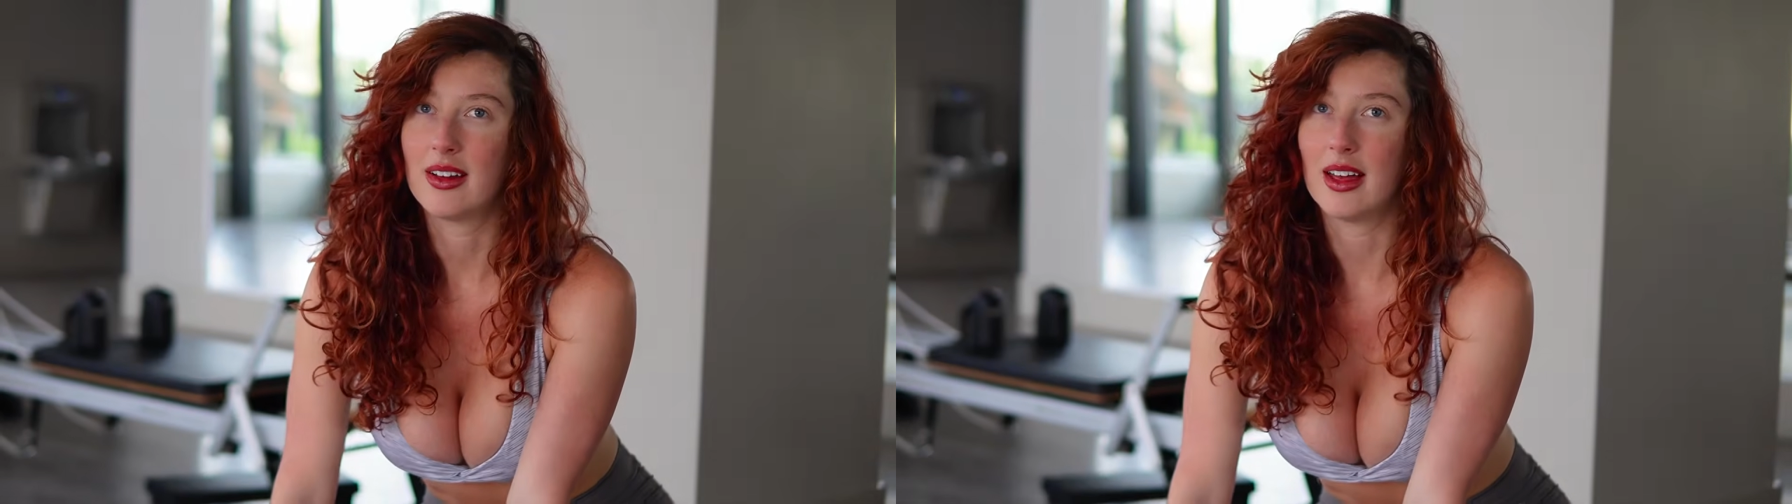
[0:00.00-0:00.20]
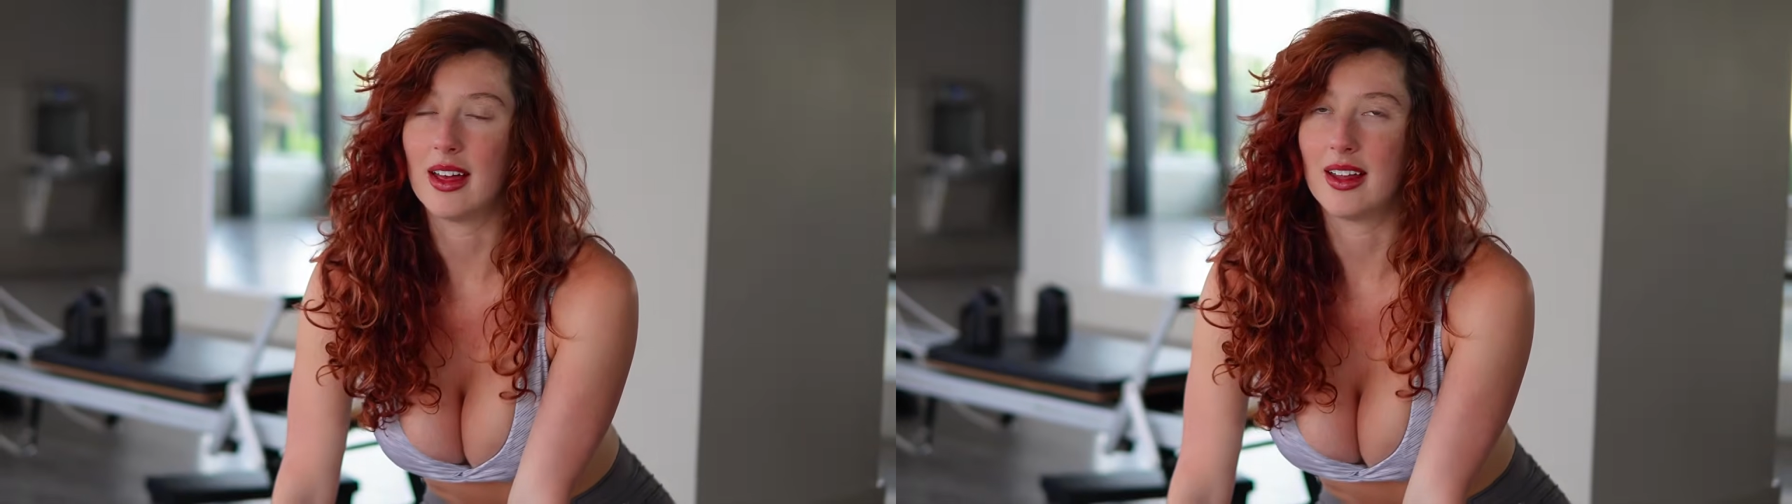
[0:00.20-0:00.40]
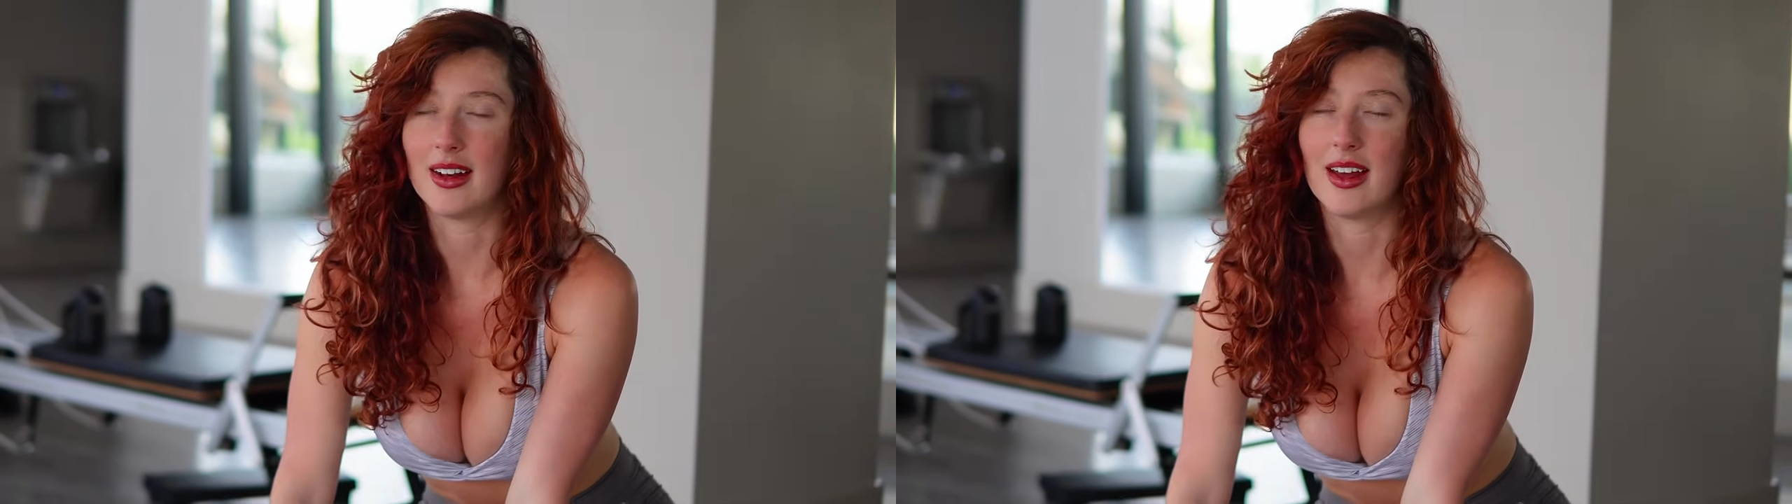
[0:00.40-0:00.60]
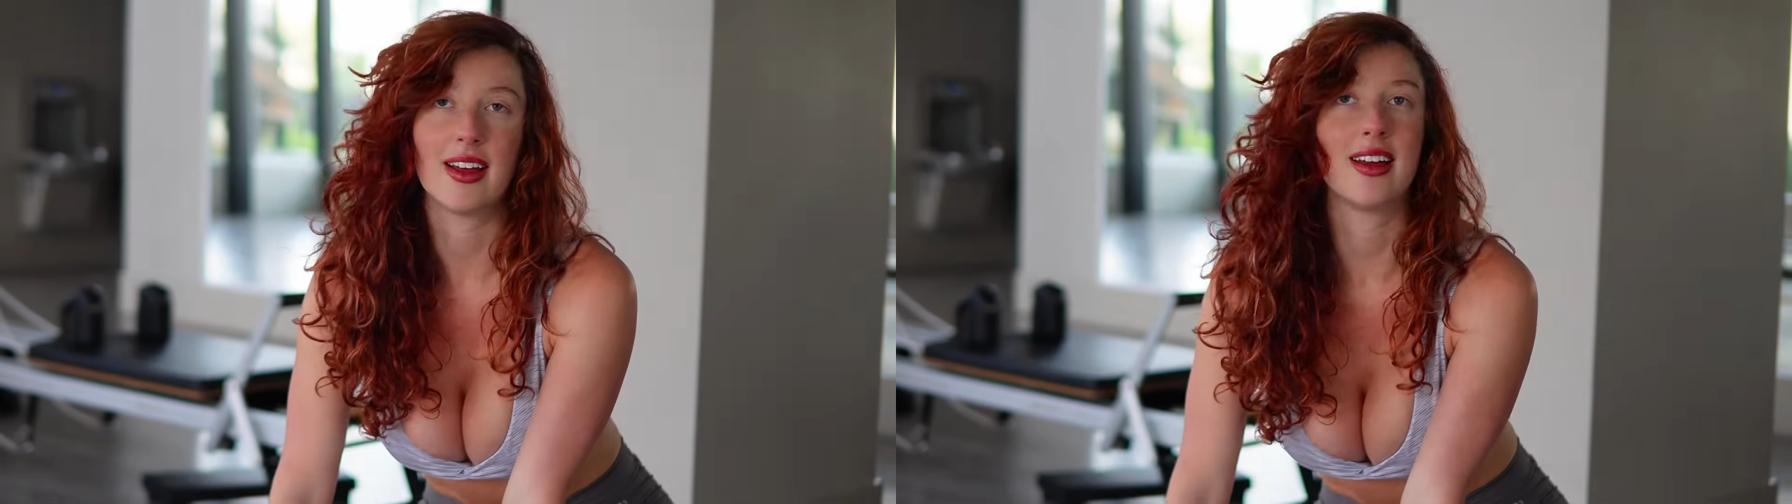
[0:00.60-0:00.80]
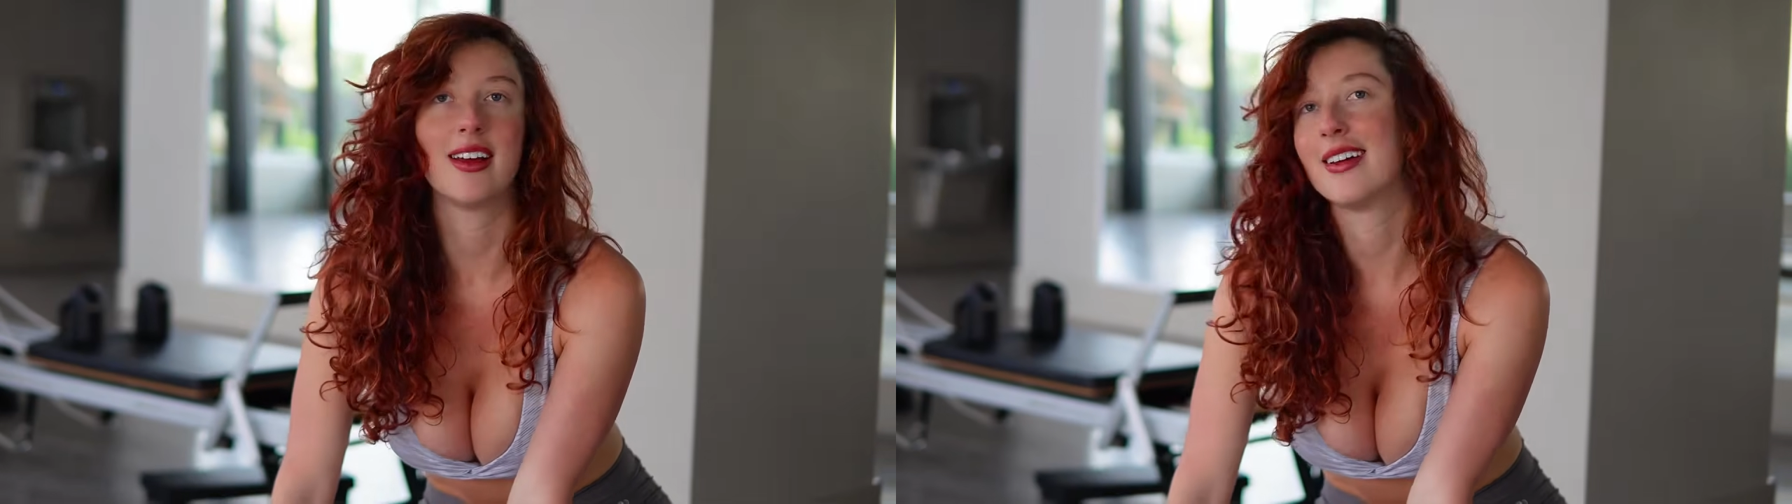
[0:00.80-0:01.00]
And
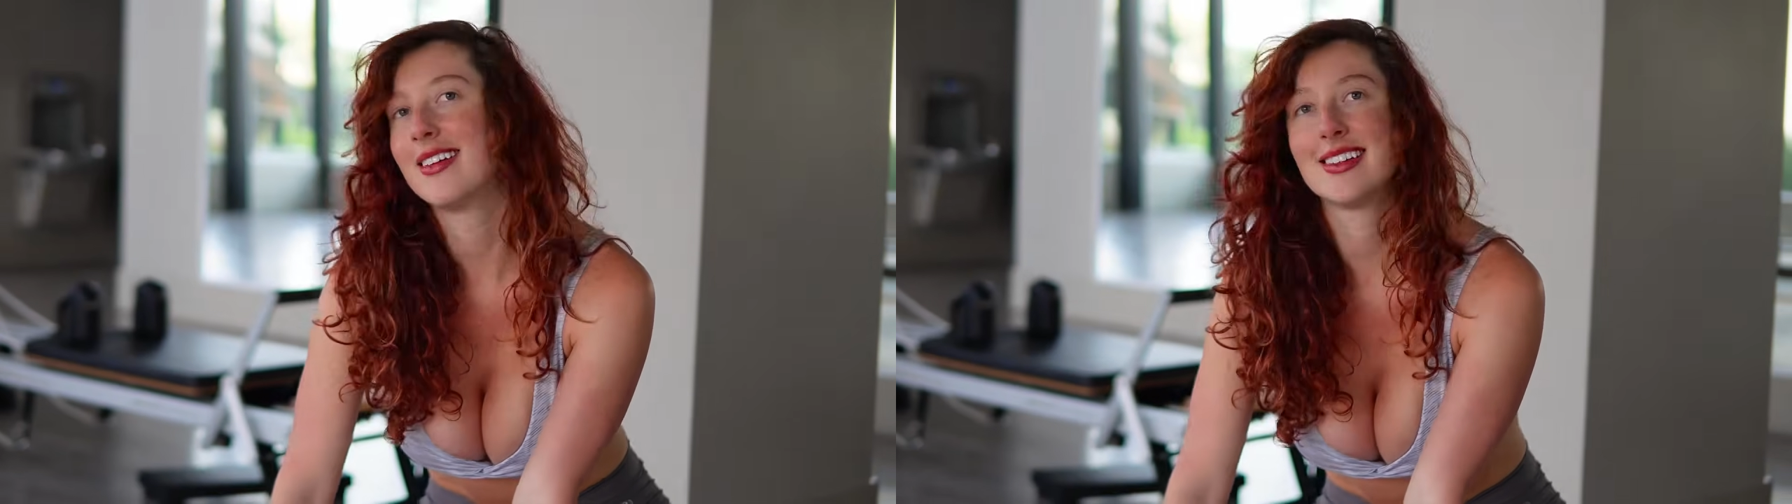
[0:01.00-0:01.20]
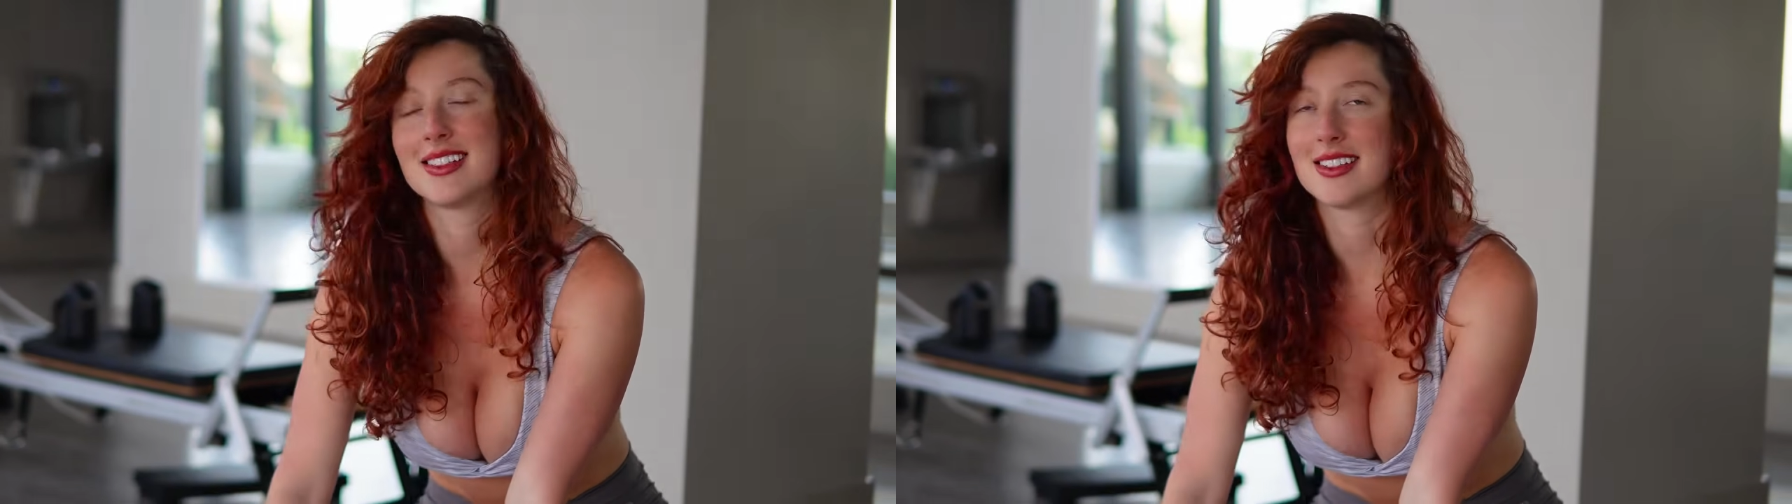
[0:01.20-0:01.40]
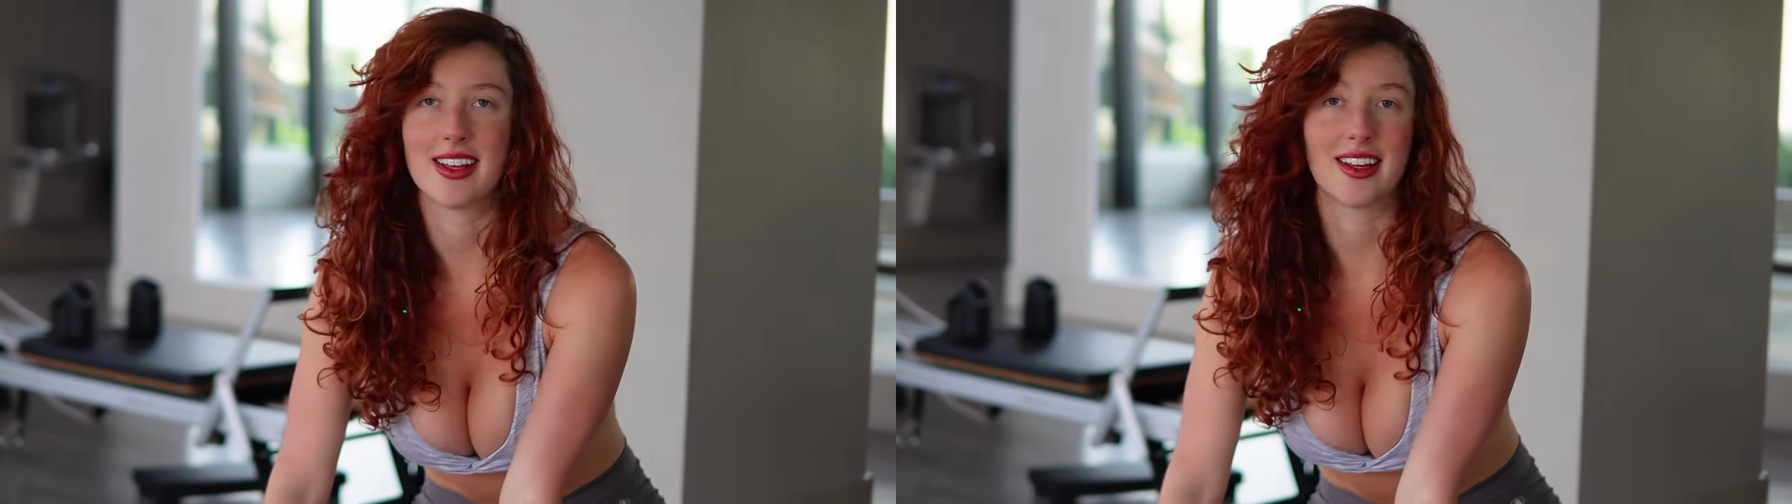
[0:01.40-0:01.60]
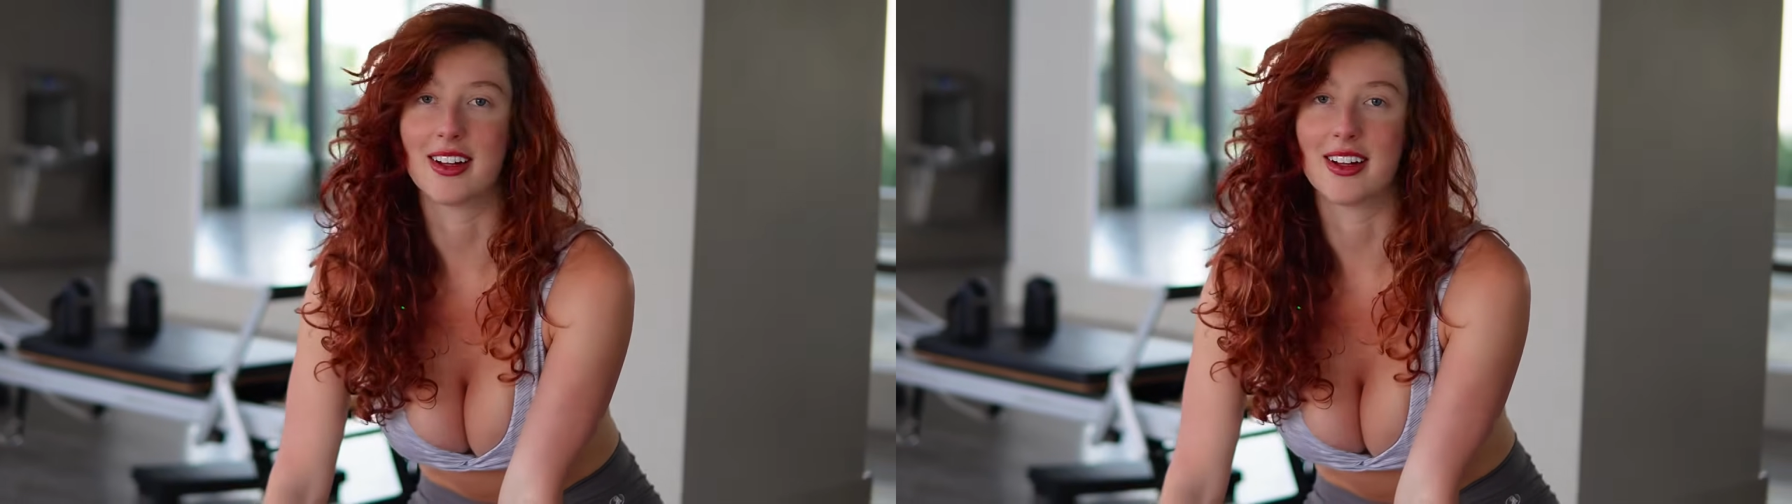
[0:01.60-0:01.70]
this is like I